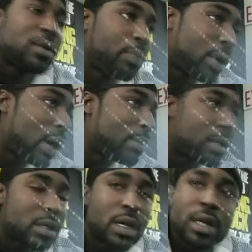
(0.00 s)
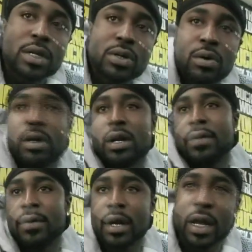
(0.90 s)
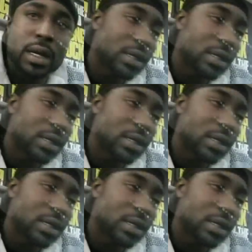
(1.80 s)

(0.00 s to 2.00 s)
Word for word: it's a problem, let's get to it. If it ain't,